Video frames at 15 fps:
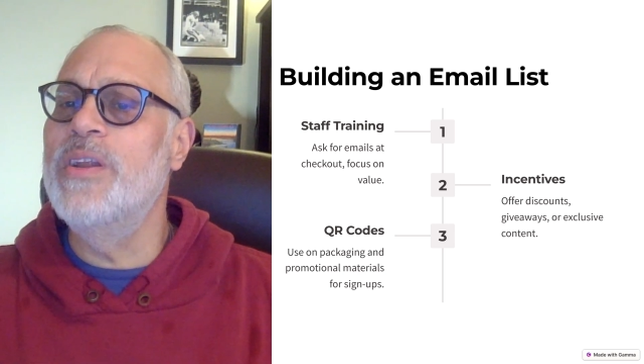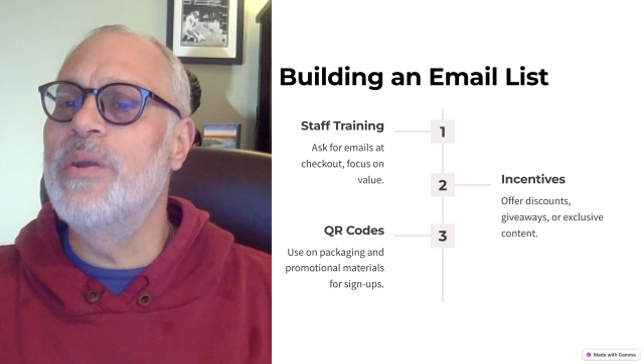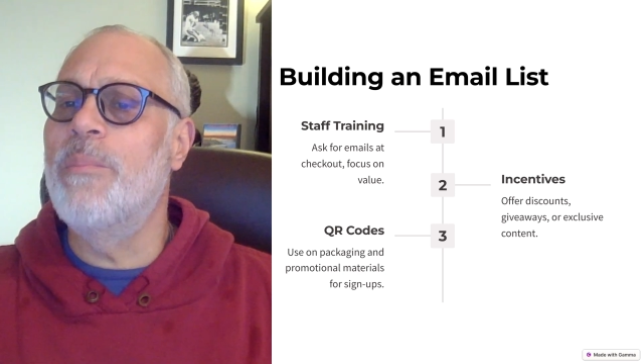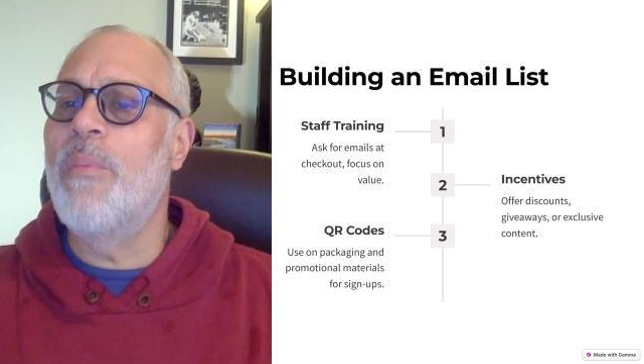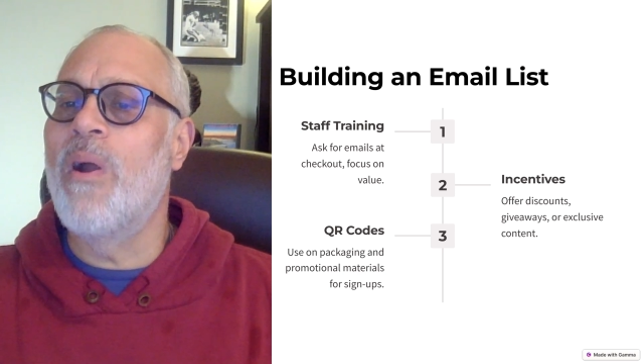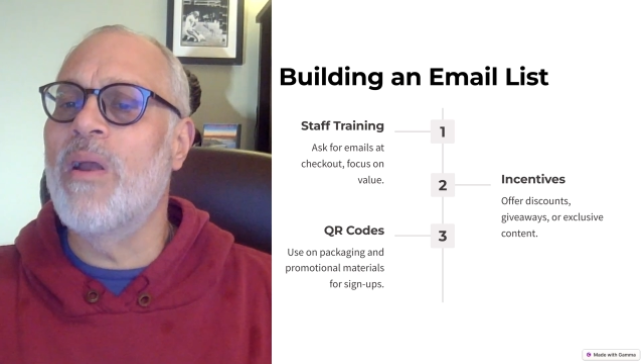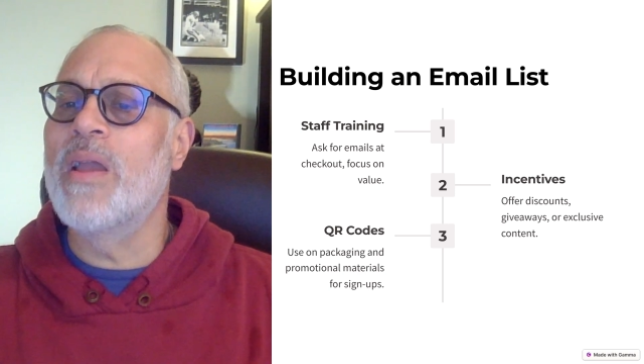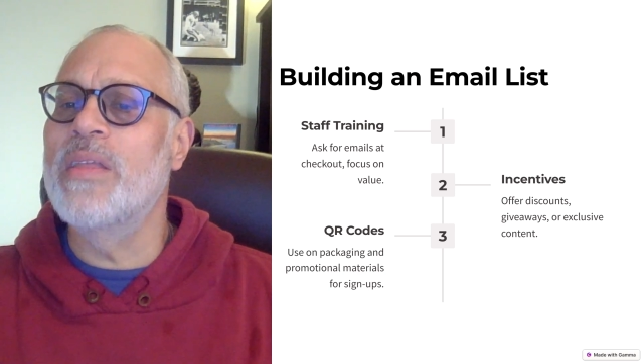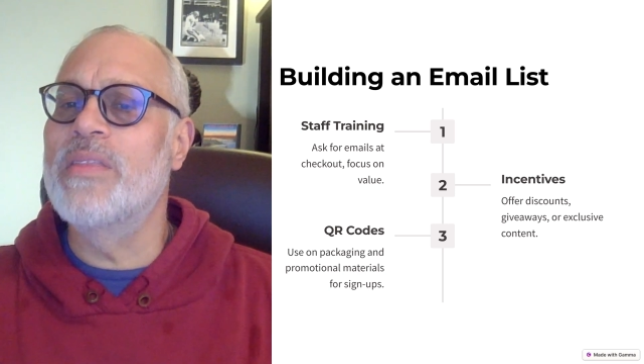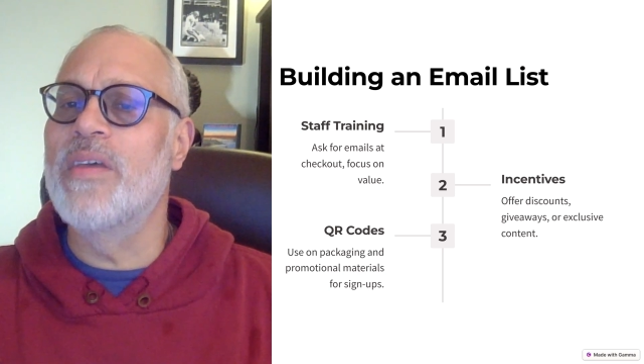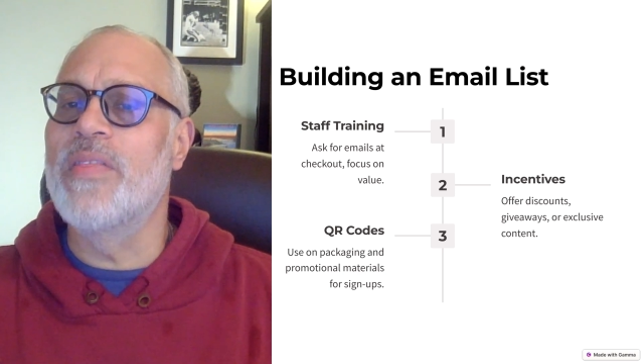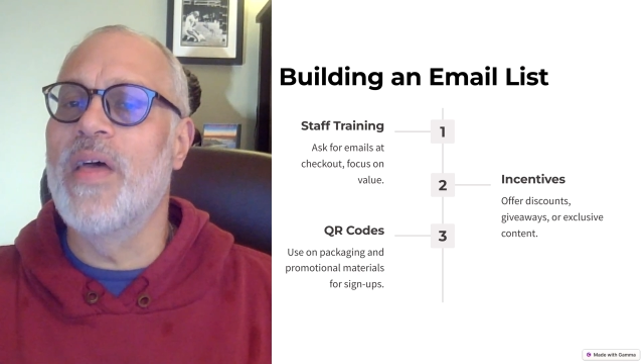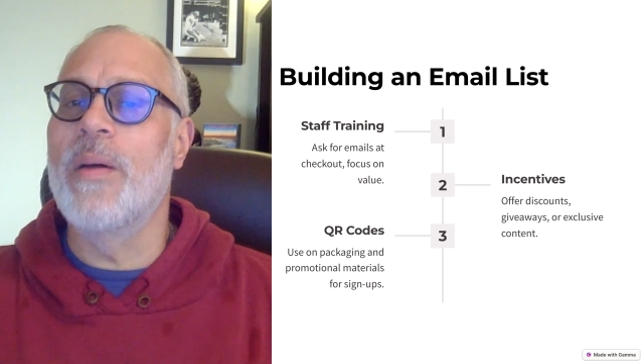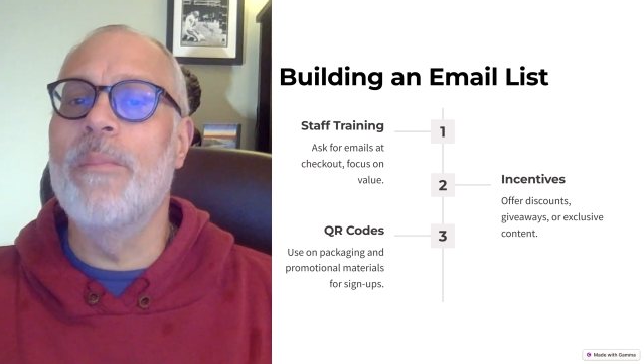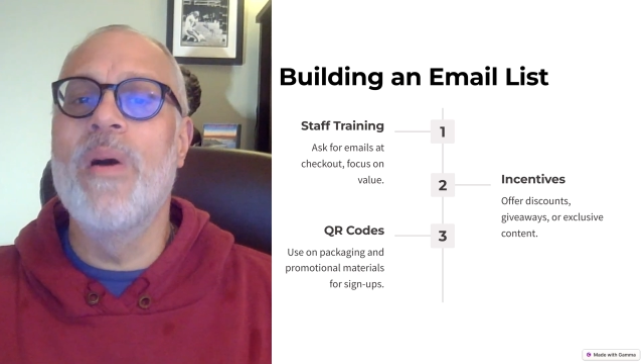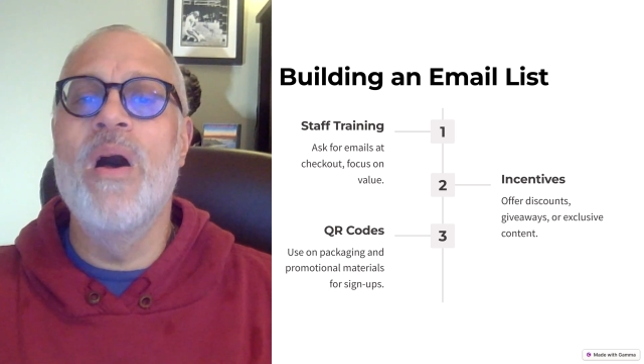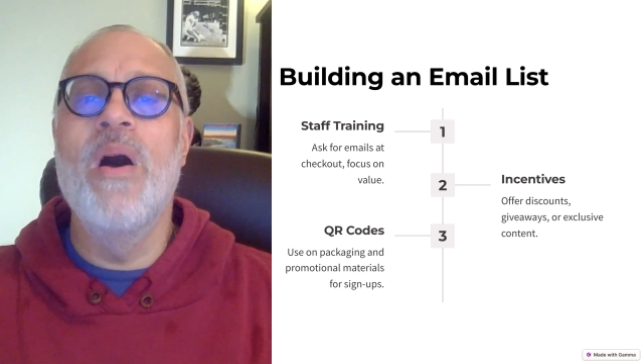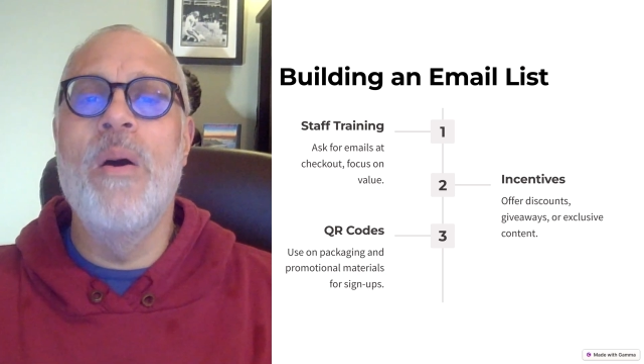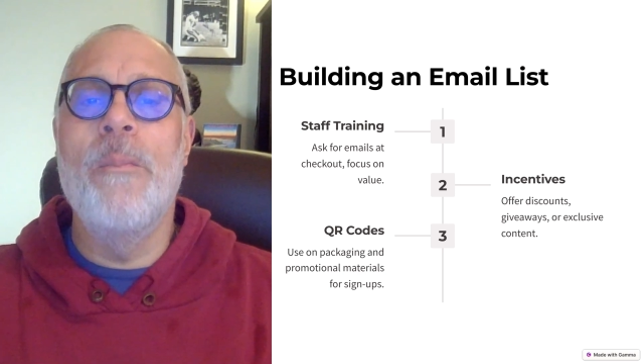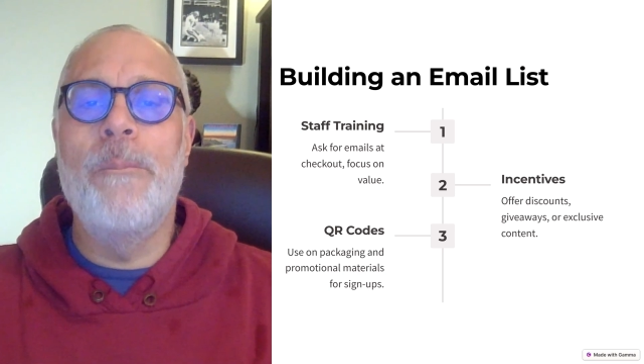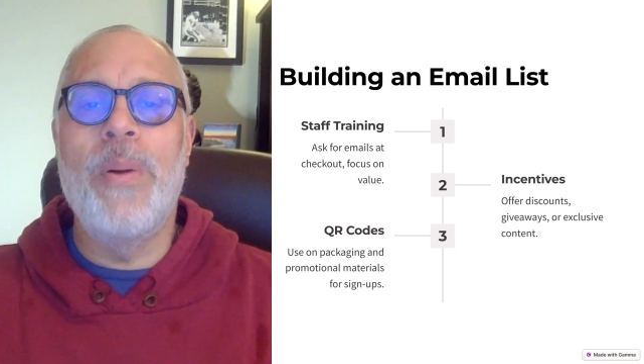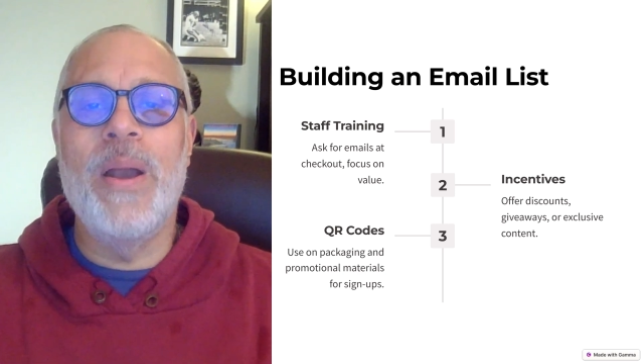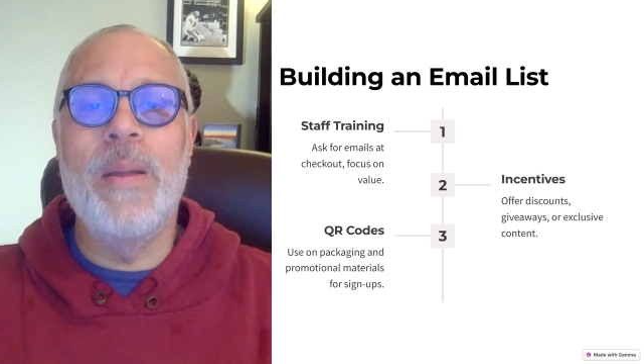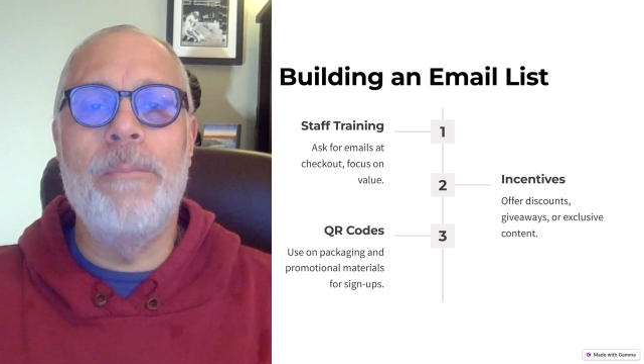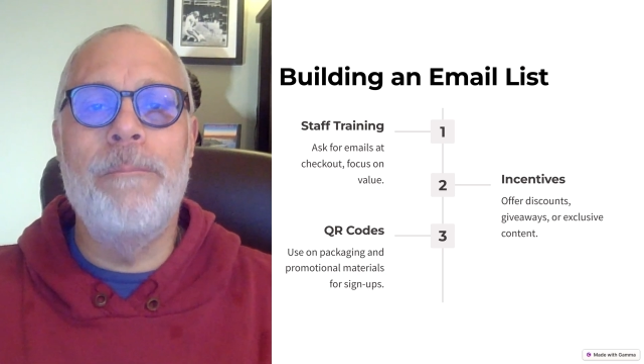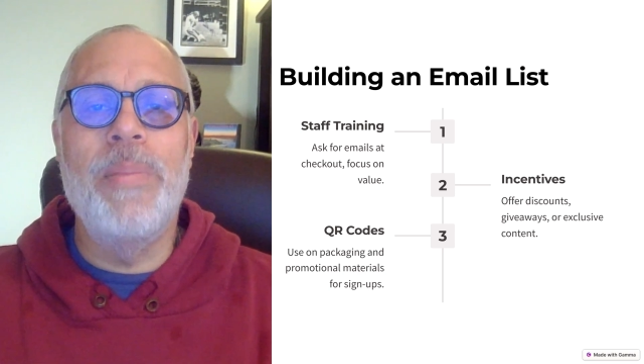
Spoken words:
to market to them, but it